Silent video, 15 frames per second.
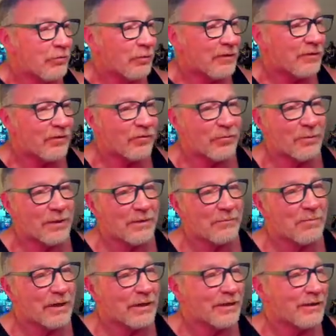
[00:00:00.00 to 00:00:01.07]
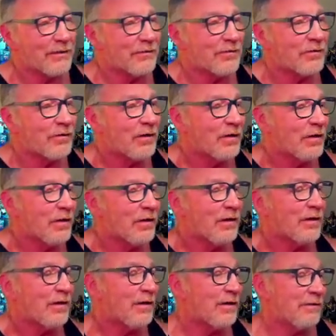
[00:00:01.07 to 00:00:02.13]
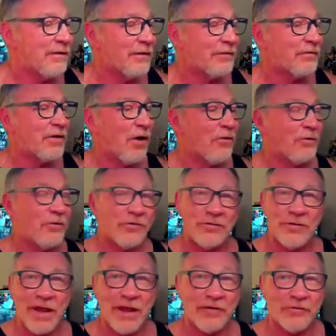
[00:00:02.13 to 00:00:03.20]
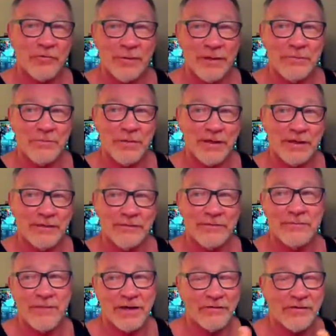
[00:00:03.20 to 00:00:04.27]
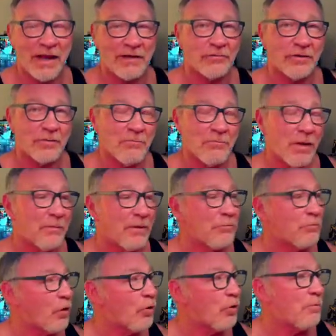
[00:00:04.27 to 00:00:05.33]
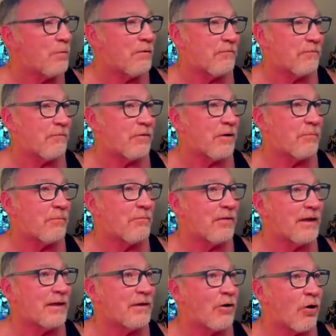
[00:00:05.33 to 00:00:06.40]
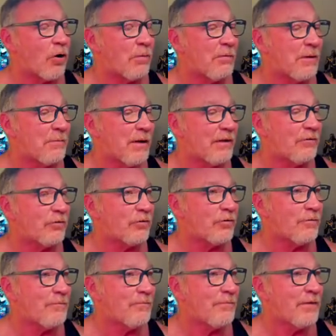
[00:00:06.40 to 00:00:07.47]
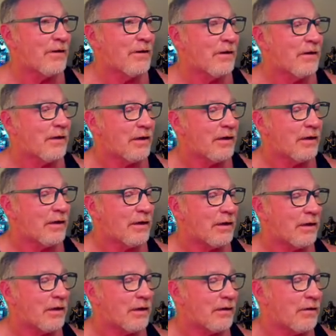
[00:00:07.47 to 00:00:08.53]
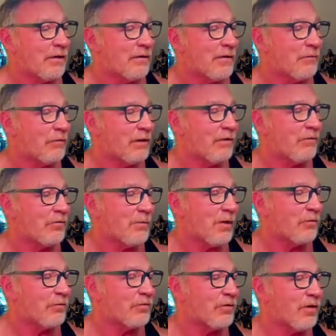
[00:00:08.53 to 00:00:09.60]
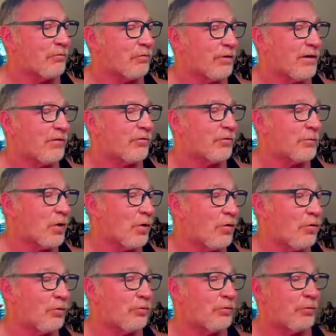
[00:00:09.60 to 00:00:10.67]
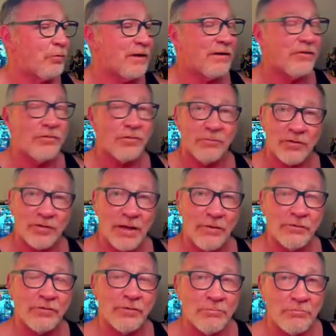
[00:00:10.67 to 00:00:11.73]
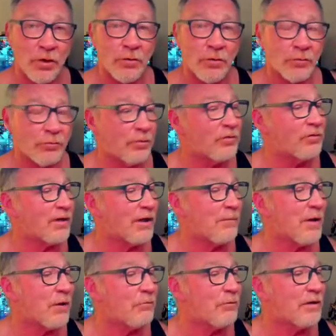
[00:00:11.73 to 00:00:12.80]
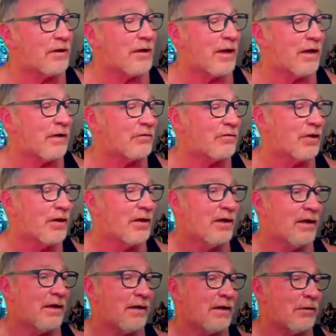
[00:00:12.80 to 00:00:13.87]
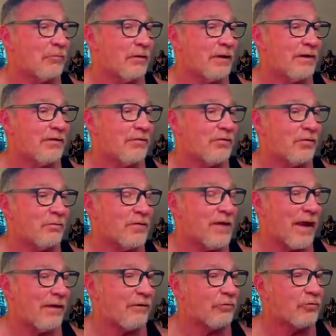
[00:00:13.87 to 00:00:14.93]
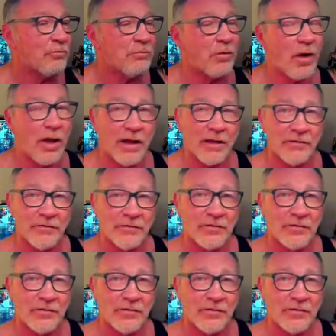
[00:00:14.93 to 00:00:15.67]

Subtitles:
the speed paints. This color is not a speed paint, that is actually mummy robe from the Army Painter. And then we did some other stuff. We did some gold, we did some skeleton bone, which came out really nice. And then we did some Talos bronze